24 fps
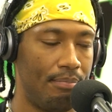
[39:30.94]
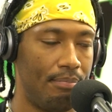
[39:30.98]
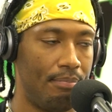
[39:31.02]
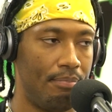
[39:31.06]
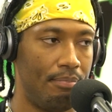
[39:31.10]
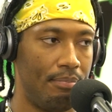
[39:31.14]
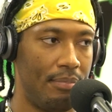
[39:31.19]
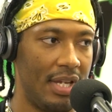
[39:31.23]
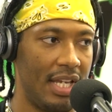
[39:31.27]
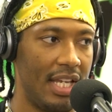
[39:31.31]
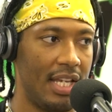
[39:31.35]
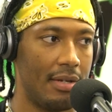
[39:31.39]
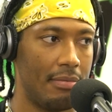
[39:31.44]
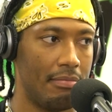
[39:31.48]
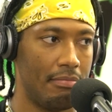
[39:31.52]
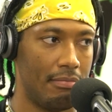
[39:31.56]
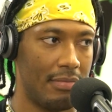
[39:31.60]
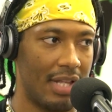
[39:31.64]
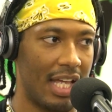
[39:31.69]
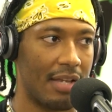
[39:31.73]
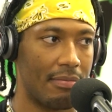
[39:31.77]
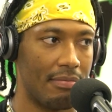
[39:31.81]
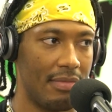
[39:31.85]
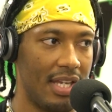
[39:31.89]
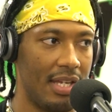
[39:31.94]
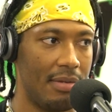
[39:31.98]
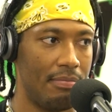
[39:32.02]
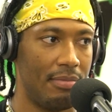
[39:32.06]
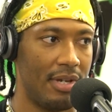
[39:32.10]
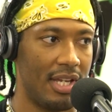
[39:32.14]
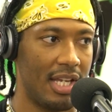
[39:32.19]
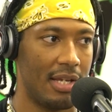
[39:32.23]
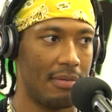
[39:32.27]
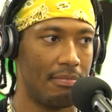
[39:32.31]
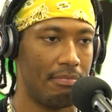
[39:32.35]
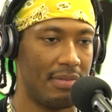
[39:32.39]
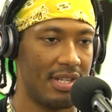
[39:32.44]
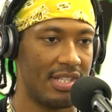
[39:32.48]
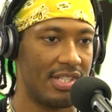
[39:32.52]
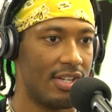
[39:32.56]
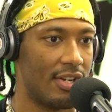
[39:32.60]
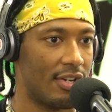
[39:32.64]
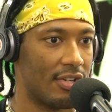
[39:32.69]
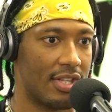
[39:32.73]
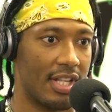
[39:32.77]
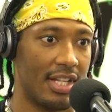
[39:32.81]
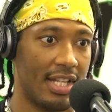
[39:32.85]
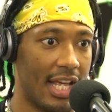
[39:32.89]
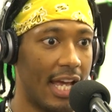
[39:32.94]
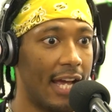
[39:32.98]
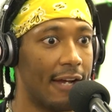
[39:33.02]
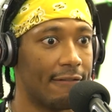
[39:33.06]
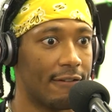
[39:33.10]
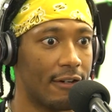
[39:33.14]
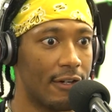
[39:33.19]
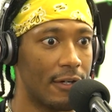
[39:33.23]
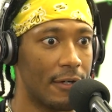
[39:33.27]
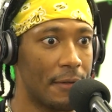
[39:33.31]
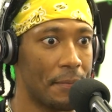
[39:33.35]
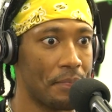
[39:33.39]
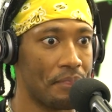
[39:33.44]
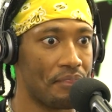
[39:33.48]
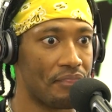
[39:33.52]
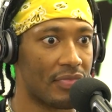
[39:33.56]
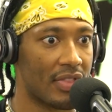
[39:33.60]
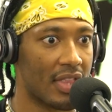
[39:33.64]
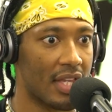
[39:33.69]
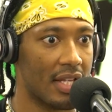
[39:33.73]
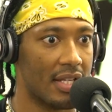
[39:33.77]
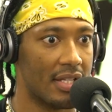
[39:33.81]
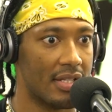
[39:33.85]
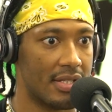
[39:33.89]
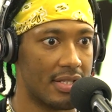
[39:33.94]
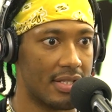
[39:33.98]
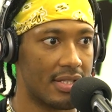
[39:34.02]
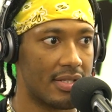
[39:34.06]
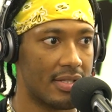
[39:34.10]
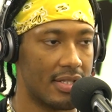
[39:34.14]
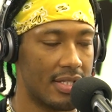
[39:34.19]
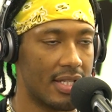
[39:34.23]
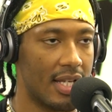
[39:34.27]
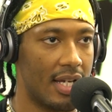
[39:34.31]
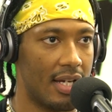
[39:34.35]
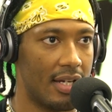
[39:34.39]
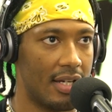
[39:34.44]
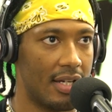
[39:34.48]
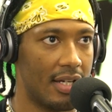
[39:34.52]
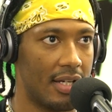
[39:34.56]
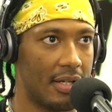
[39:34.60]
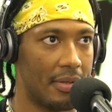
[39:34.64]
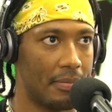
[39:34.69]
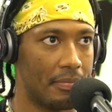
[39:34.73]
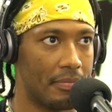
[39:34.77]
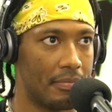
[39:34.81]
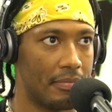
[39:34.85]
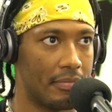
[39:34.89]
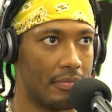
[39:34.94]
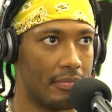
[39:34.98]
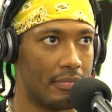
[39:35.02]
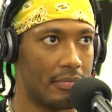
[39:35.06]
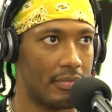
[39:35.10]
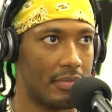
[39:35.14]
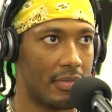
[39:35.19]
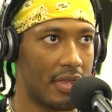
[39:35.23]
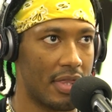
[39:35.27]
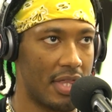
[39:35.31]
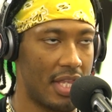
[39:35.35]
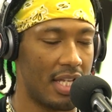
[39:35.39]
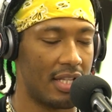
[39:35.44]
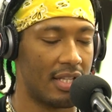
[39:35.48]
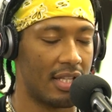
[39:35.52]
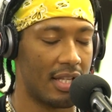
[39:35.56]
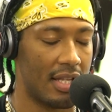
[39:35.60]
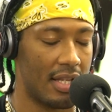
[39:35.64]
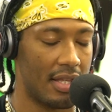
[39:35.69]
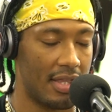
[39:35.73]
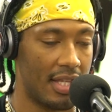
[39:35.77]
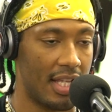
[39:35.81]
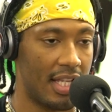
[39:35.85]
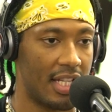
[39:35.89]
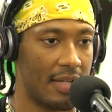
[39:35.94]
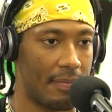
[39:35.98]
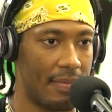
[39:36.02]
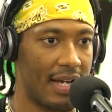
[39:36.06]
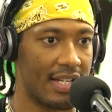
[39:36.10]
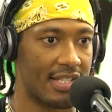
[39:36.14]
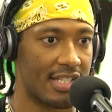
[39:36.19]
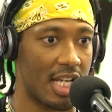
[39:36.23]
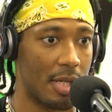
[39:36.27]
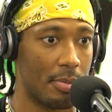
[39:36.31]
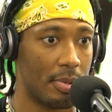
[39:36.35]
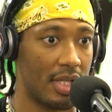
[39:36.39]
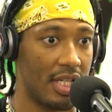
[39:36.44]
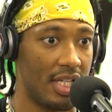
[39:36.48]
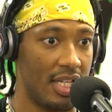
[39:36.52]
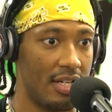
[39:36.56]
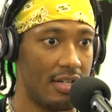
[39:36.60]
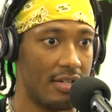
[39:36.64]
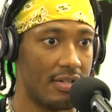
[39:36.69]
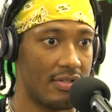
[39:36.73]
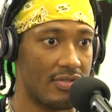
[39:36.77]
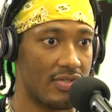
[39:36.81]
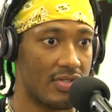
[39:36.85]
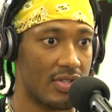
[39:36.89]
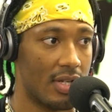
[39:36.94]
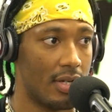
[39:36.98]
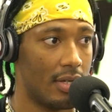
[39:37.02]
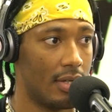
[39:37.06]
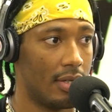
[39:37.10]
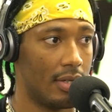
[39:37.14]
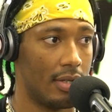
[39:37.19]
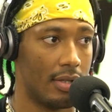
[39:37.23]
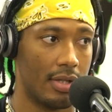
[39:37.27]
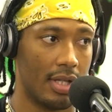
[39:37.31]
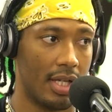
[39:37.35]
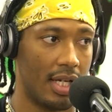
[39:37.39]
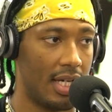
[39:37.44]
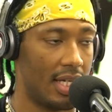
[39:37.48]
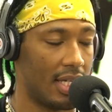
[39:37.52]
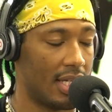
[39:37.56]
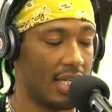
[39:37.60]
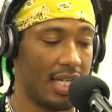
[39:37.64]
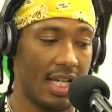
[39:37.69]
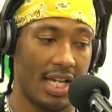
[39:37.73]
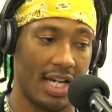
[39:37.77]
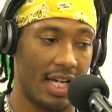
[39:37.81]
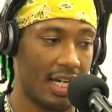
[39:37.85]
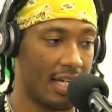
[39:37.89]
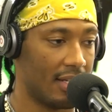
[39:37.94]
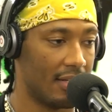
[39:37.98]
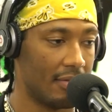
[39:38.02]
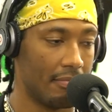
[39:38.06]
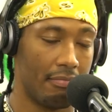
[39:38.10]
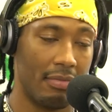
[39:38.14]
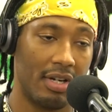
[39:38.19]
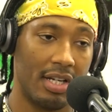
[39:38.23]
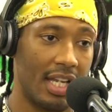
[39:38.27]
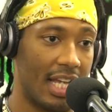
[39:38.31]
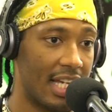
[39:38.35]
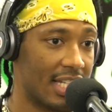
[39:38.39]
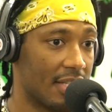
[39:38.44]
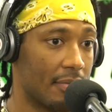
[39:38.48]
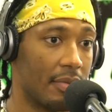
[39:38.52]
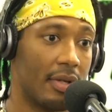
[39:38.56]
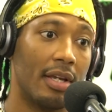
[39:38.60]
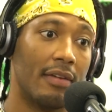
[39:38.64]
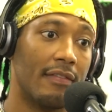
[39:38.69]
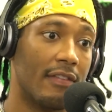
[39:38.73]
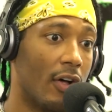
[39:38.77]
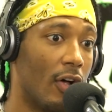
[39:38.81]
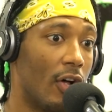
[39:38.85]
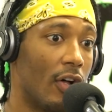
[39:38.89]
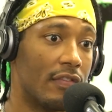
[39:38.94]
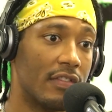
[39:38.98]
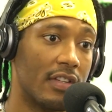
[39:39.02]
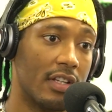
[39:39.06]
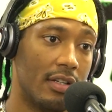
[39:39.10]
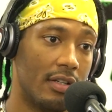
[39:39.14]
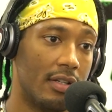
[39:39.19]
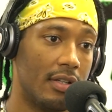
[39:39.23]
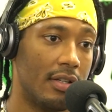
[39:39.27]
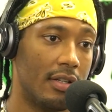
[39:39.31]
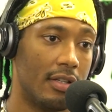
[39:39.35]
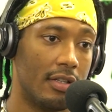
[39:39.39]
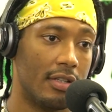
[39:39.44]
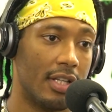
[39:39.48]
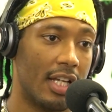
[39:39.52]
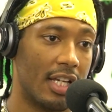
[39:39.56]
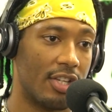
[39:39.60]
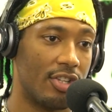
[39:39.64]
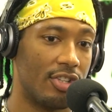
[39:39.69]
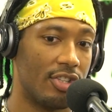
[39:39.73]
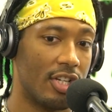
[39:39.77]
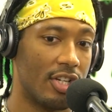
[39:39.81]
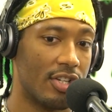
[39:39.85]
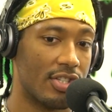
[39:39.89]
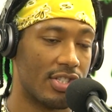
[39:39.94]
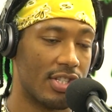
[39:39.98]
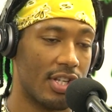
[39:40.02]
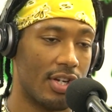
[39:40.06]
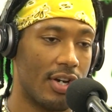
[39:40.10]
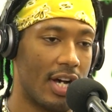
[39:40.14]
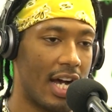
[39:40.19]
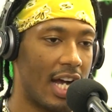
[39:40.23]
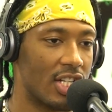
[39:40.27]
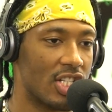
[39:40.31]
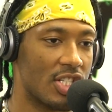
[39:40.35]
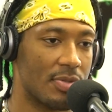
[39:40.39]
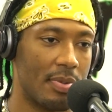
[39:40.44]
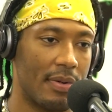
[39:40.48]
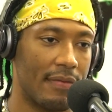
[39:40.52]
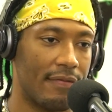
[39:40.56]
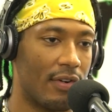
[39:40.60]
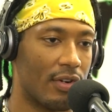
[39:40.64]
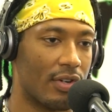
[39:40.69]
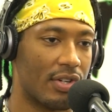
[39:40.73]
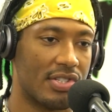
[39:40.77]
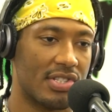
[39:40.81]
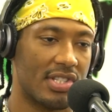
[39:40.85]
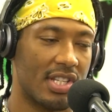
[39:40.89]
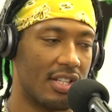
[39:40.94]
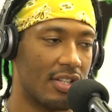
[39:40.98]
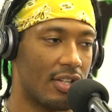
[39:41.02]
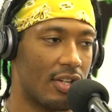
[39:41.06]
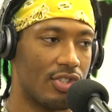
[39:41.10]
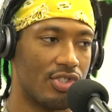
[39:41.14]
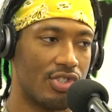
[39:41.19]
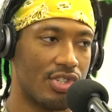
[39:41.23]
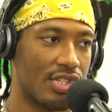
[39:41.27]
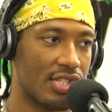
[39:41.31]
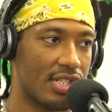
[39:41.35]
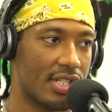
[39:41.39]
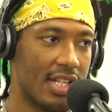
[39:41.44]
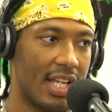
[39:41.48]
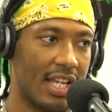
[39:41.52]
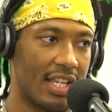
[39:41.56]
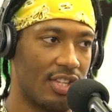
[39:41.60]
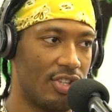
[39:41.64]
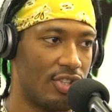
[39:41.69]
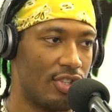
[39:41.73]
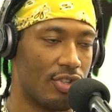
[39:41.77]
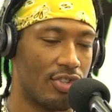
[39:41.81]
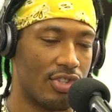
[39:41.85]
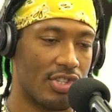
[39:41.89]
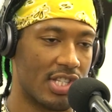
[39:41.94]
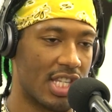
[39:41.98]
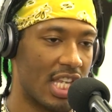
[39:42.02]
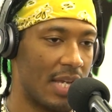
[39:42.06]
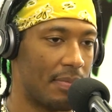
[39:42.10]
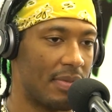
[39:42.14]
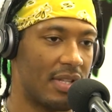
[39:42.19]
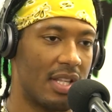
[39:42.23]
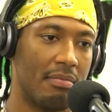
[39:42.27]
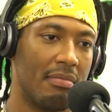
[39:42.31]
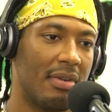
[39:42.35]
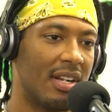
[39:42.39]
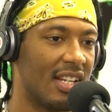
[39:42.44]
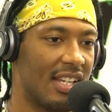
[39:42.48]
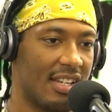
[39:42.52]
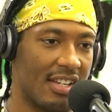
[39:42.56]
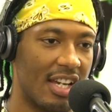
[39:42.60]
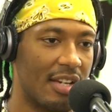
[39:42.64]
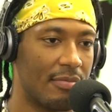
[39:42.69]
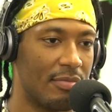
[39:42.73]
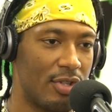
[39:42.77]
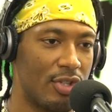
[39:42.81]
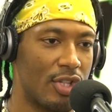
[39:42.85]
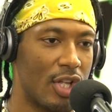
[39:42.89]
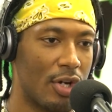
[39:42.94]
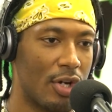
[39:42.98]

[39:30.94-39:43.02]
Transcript: being busier than ever, than the past couple of years, like, money has to be involved. Yeah. Like, you know, so I just been focusing on just, like, you know, just keeping the money up, you know?